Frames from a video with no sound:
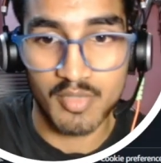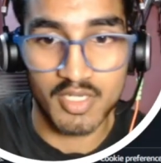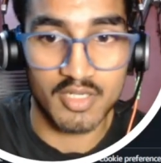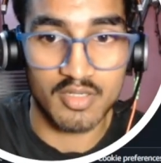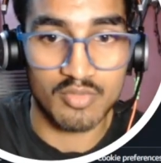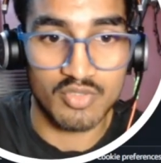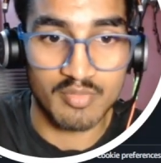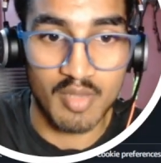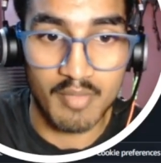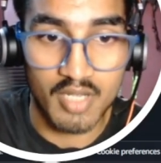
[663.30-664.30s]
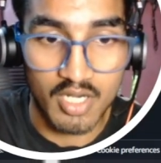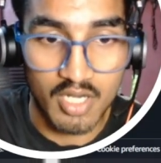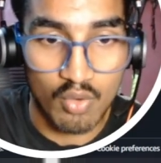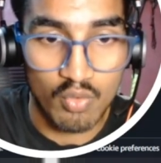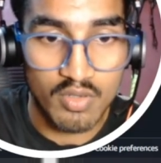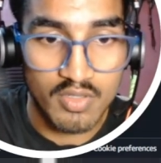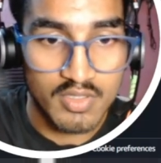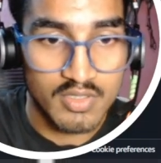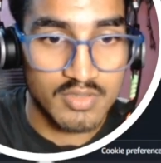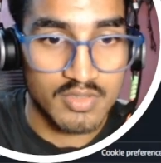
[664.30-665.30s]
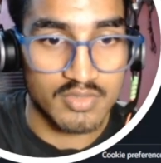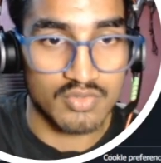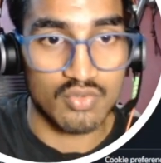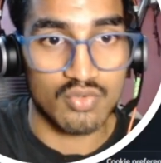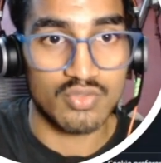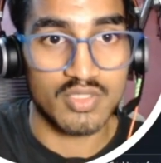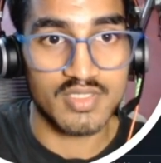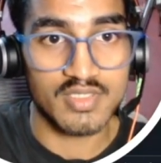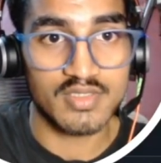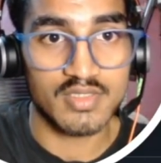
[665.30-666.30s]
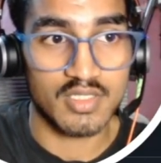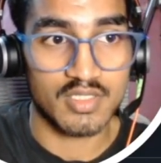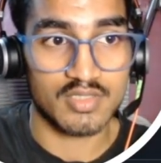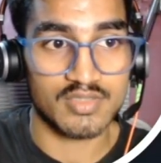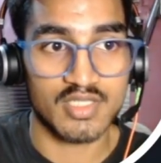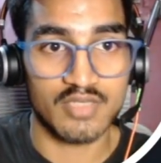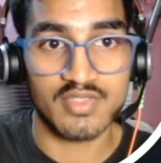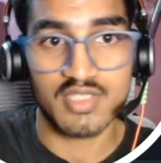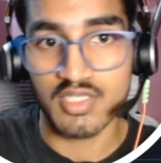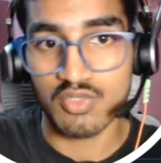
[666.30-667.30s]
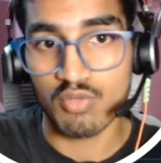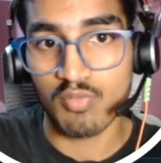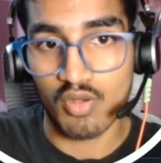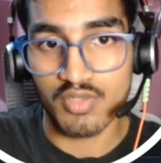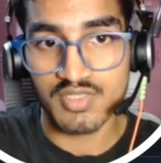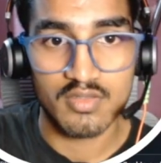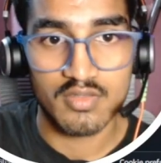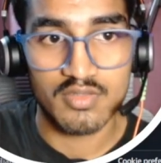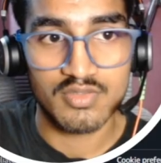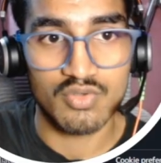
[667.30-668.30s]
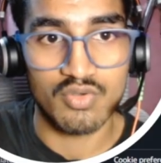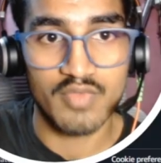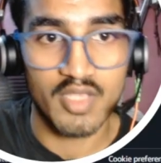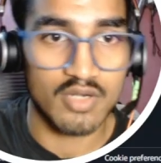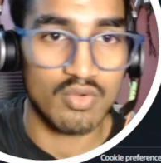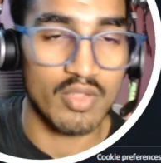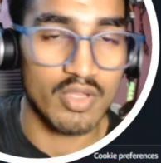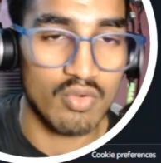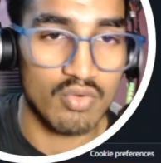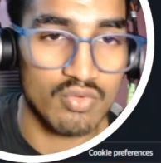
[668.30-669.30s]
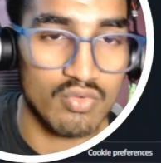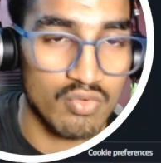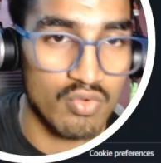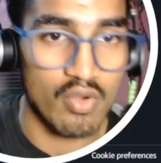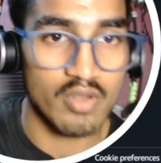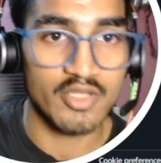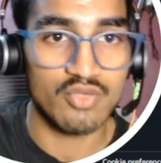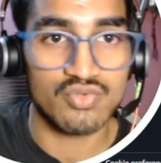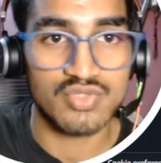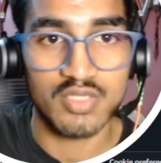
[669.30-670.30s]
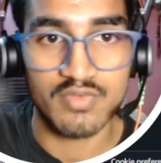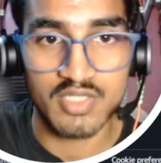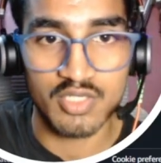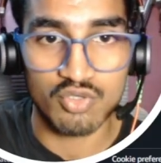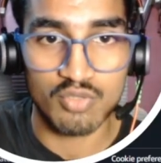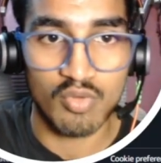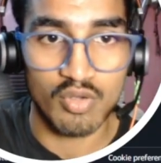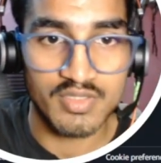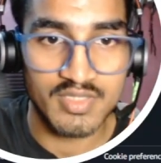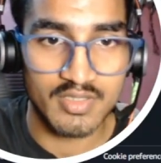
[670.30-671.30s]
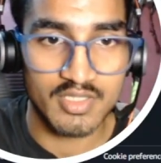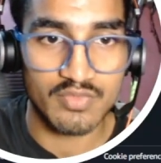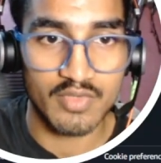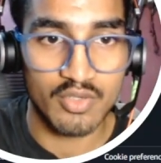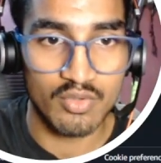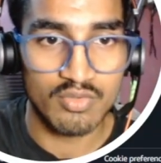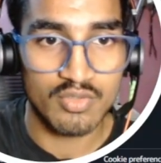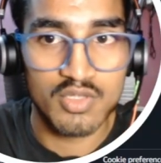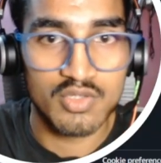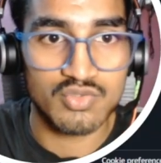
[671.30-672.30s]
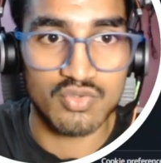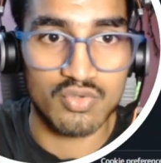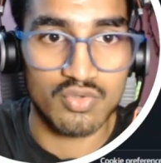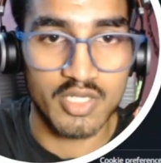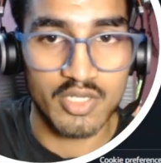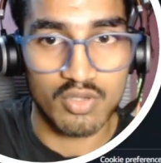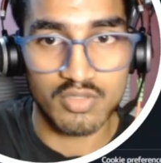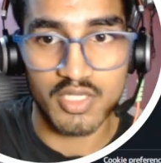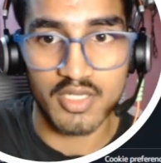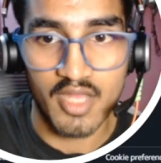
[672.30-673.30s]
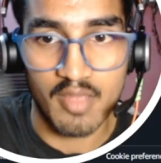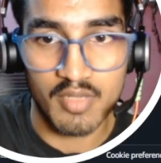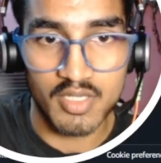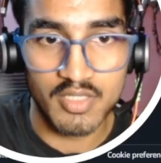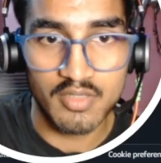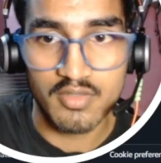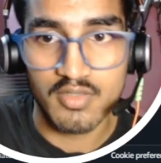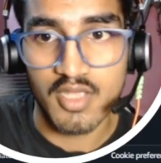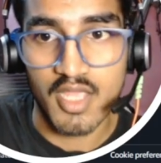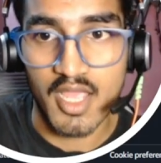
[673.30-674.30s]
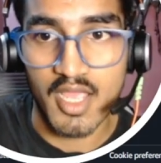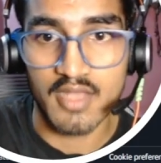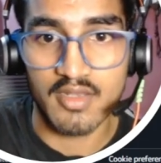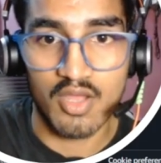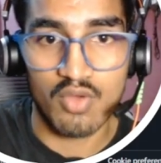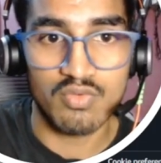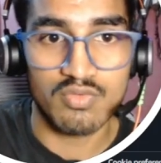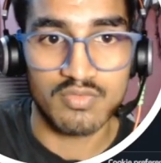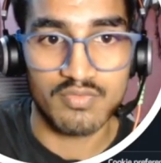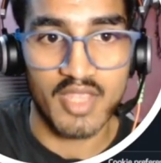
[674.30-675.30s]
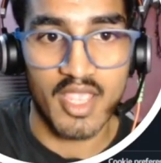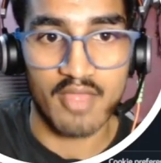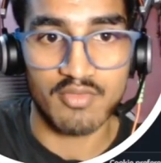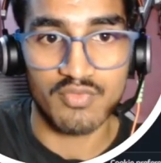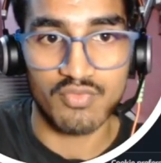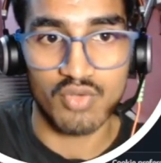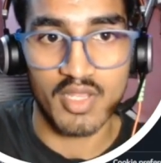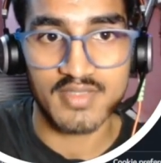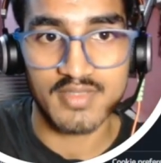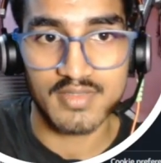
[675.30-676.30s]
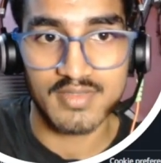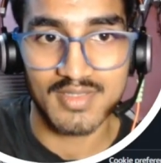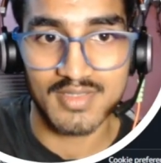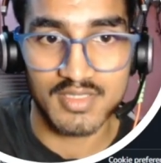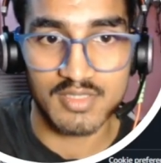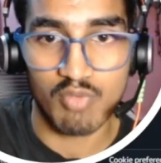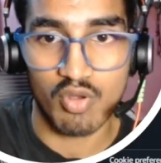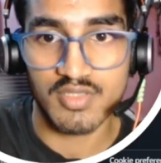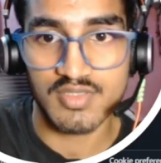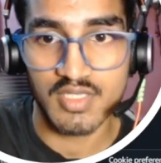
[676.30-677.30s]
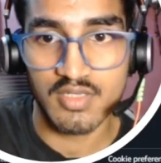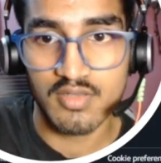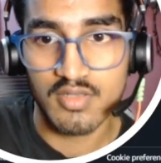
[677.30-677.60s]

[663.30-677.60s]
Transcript: AWS member account. So this is a service control policy. So we are going to only use service control policy in this video. So click on the enable it, and now we have the full access in this policy.